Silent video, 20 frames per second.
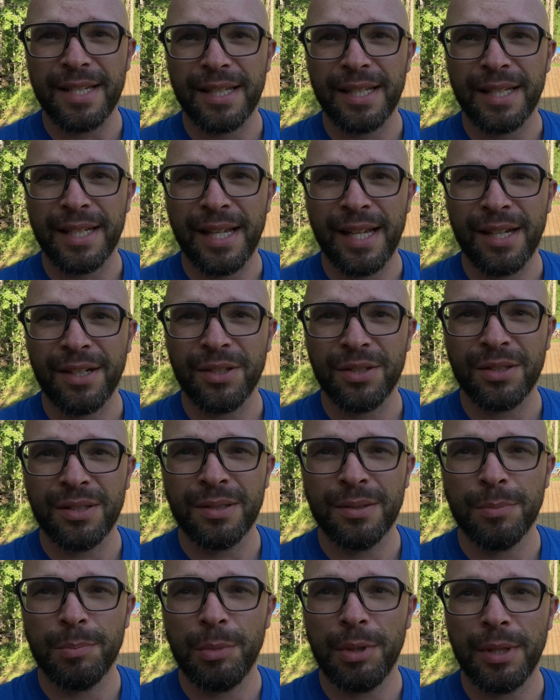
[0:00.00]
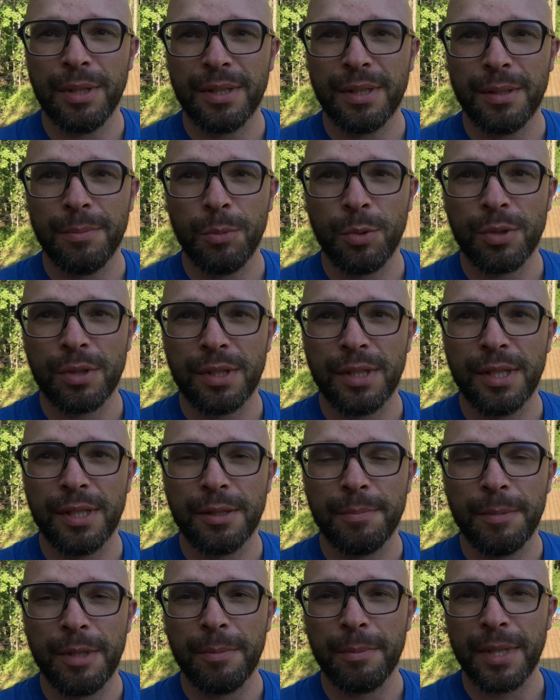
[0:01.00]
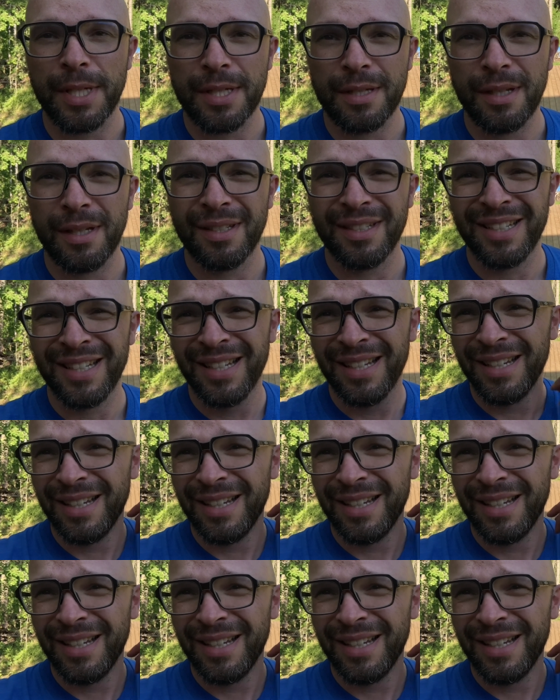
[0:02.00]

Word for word: it can handle, but uh, mostly it's me and my son